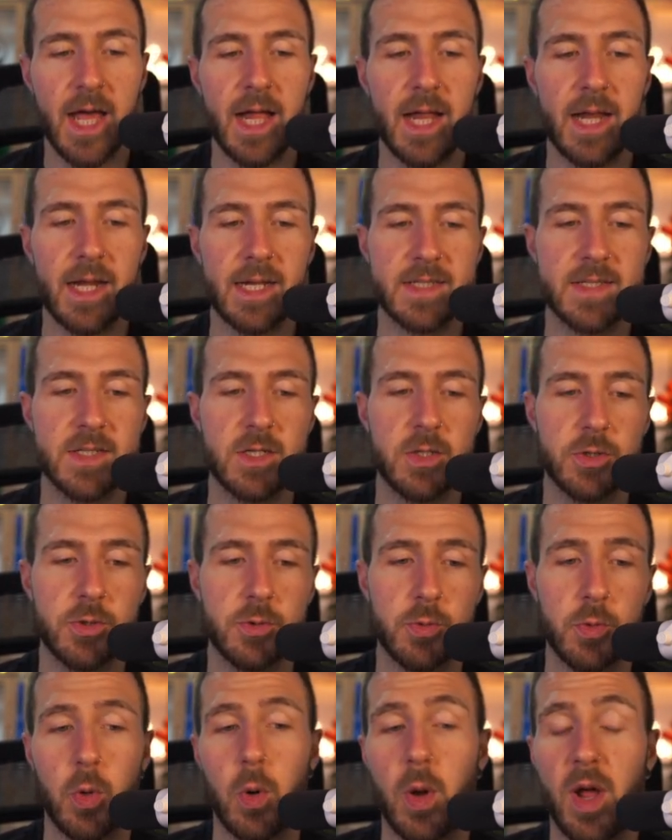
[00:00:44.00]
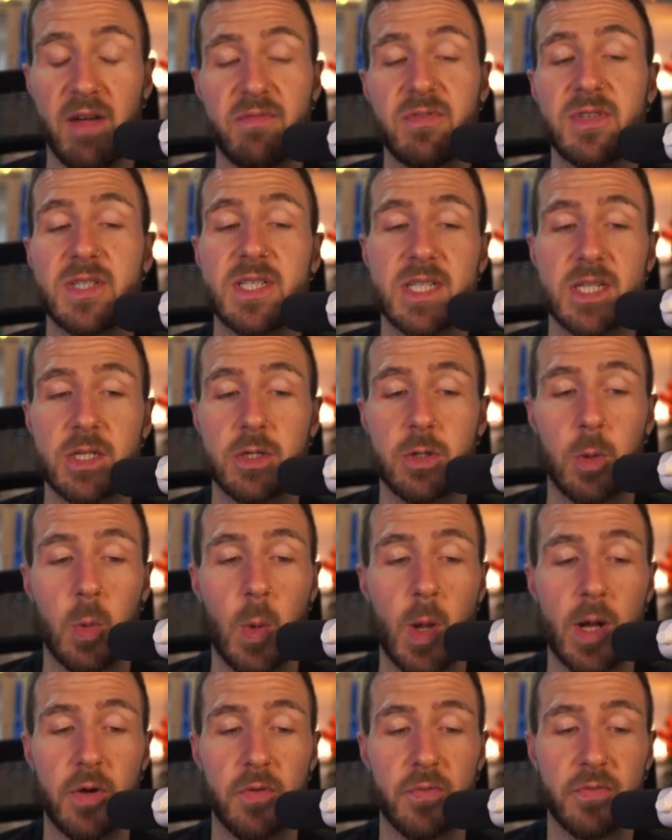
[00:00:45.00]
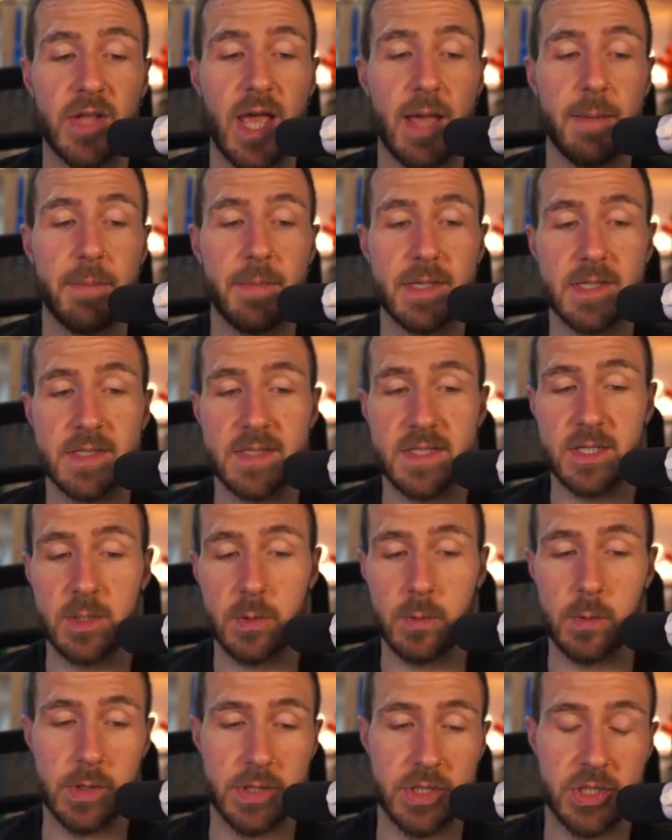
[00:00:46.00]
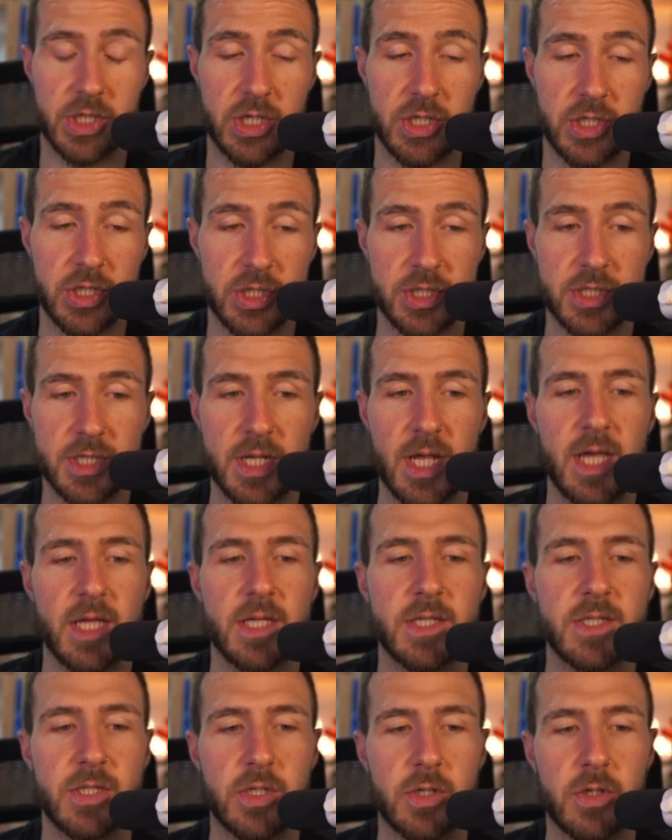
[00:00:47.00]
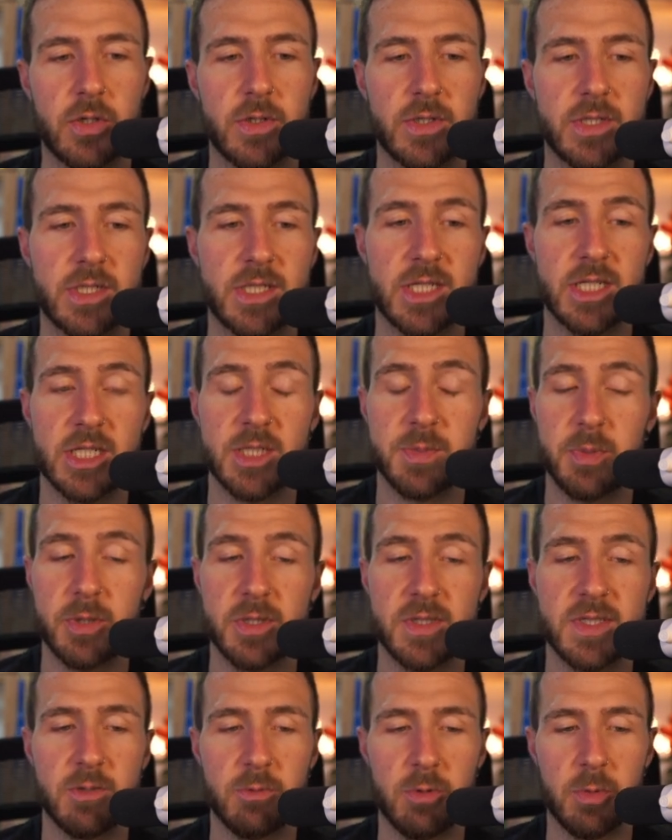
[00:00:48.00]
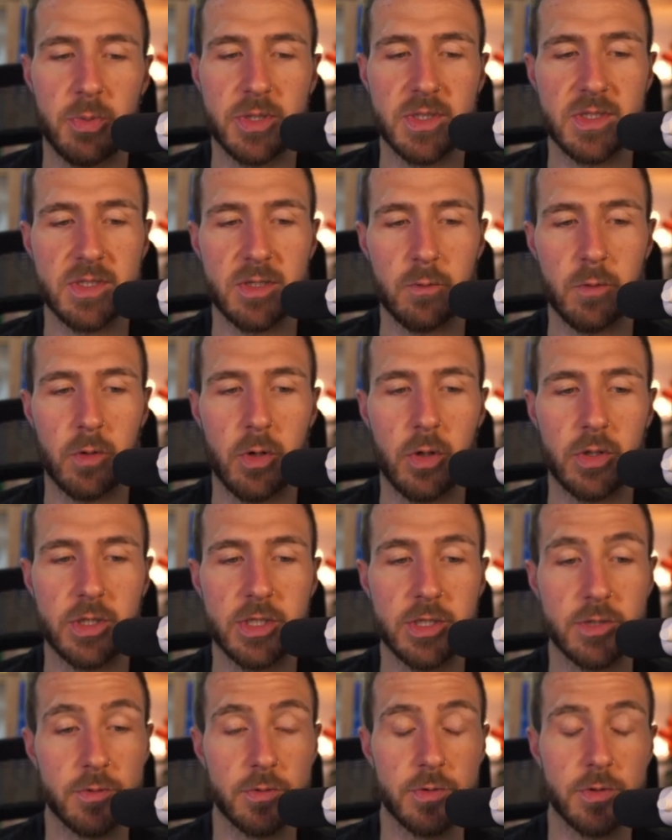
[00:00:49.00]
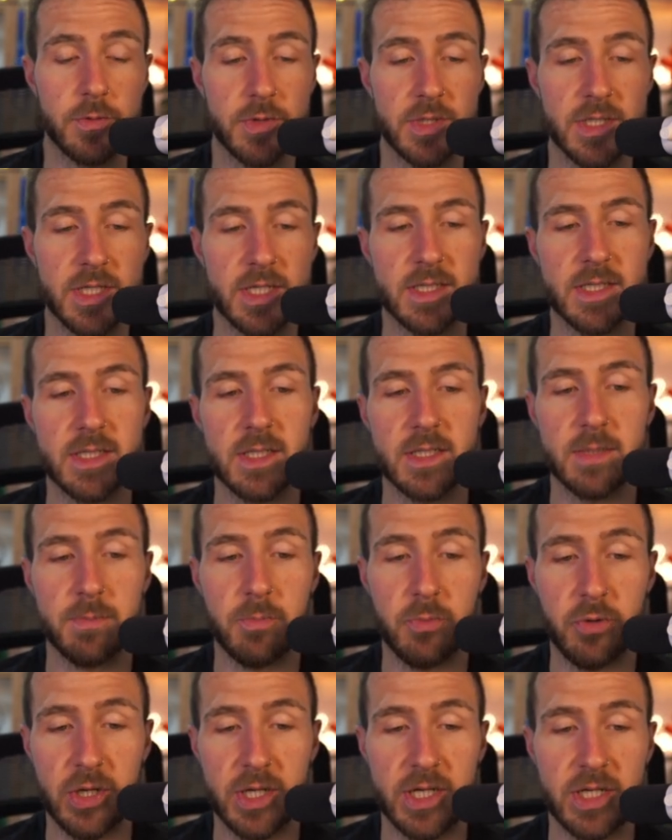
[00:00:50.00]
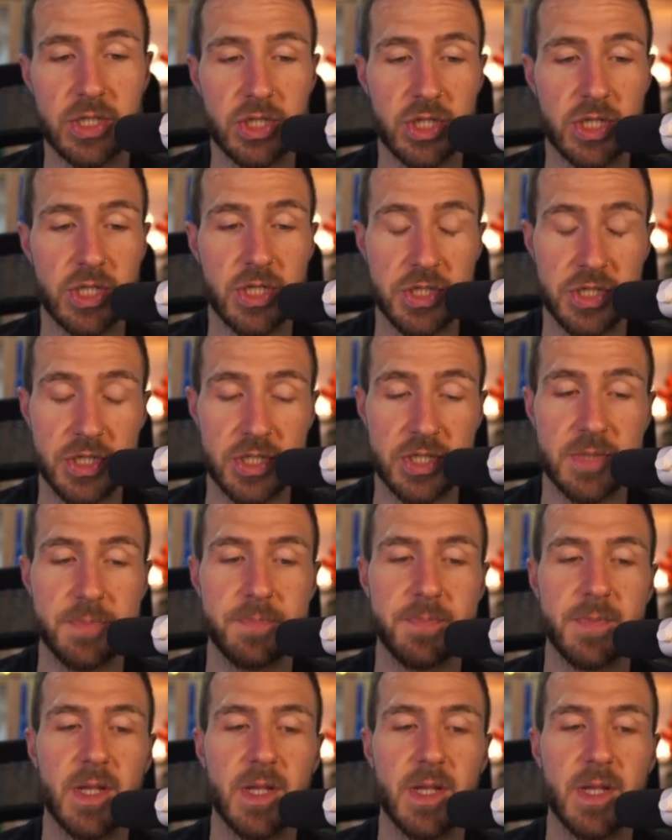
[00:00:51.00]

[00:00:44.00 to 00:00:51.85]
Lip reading: Let's go through every single one of them and see what changes. So 6.0.0 introduces breaking changes.